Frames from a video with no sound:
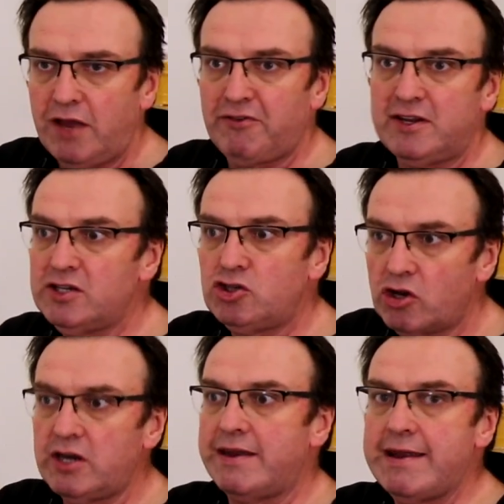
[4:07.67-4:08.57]
If it is, you're
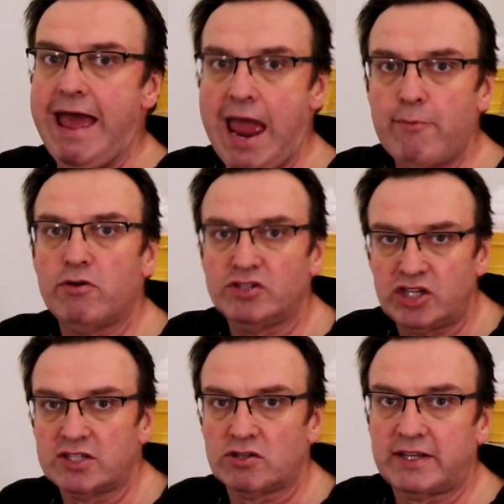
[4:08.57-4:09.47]
going to need a hammer and
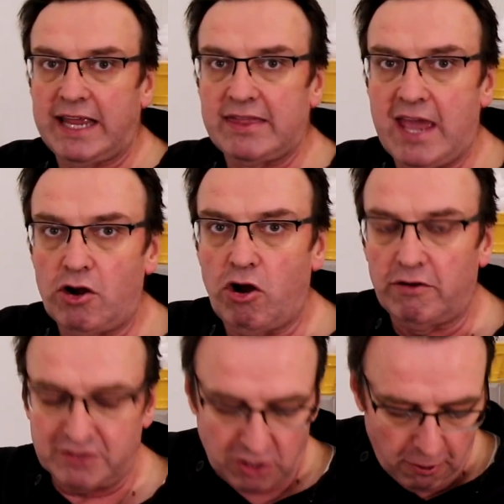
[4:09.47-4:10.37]
chisel to get that
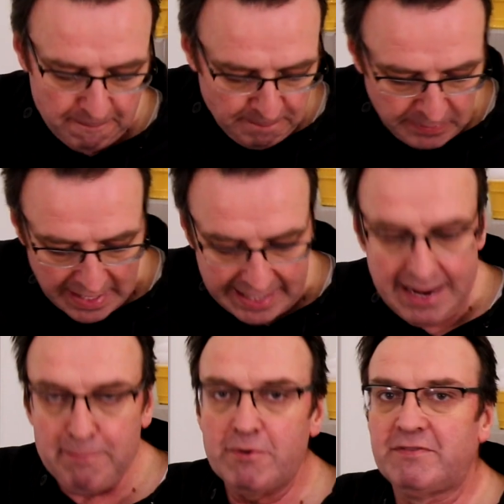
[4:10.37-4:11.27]
off. So a
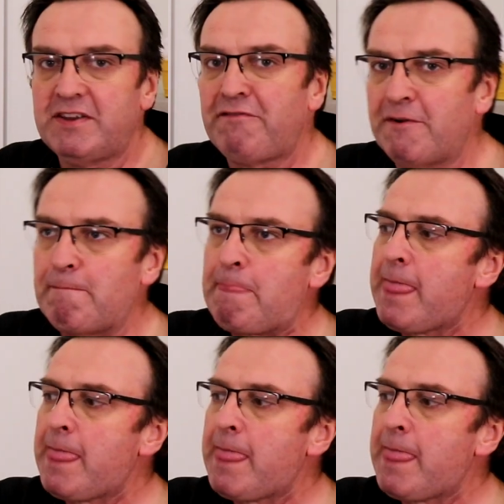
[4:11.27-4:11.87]
couple of different